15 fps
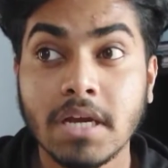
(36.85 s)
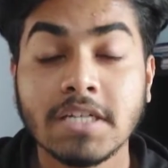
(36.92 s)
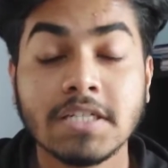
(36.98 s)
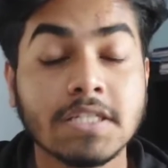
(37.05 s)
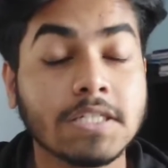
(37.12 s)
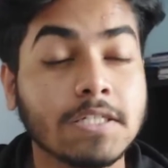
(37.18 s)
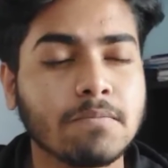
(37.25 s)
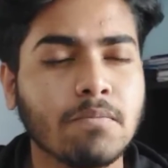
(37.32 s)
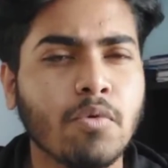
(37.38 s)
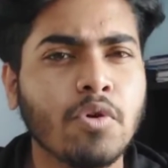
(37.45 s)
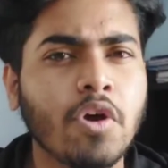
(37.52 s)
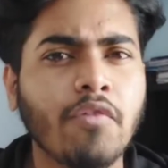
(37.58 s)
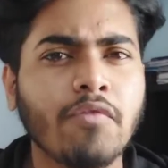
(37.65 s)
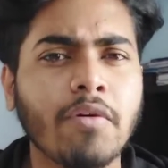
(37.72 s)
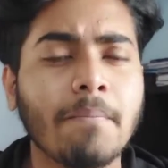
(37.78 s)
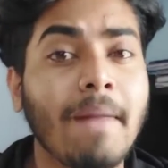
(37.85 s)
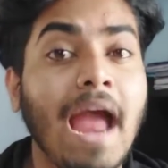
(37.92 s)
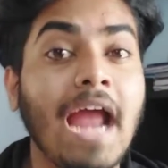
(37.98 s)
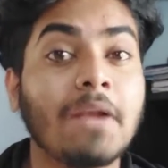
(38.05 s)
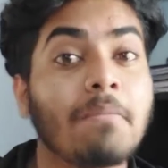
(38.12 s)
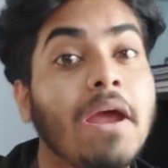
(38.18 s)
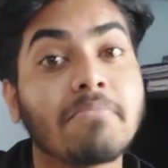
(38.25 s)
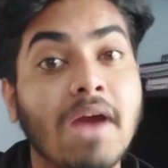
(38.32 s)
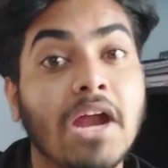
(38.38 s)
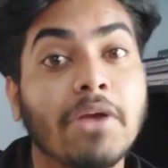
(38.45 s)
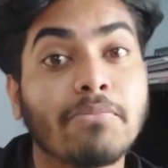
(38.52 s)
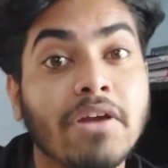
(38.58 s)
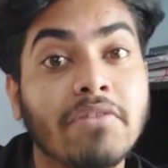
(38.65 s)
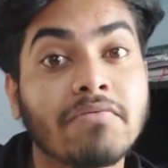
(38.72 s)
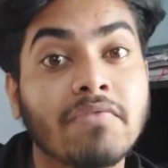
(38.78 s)
It's more of a Batman
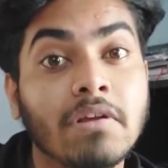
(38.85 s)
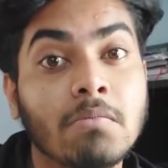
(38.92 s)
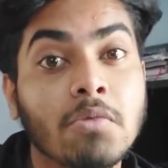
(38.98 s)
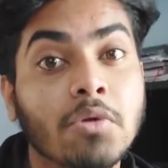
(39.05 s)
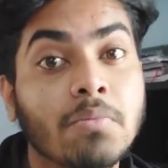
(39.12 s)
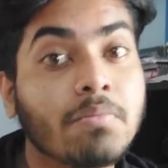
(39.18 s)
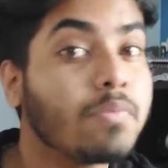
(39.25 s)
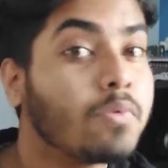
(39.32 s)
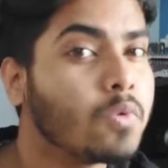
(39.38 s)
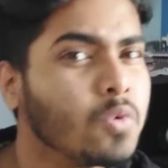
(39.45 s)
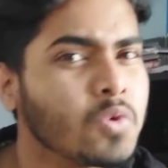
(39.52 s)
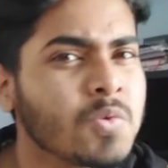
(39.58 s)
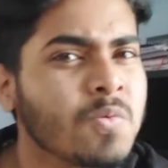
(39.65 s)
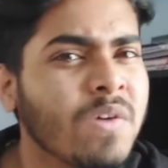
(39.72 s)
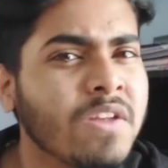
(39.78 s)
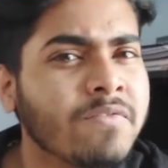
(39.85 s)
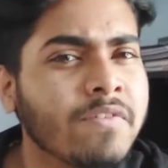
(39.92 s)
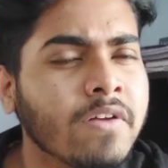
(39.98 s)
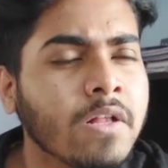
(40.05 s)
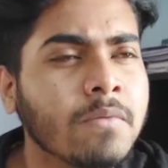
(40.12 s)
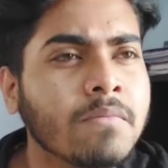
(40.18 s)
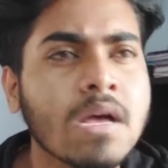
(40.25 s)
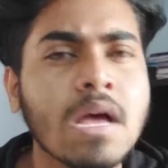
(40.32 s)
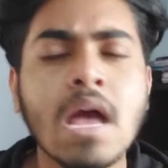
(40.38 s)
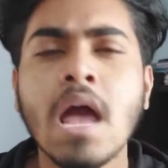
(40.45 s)
Batman film, not a Bruce Wayne film.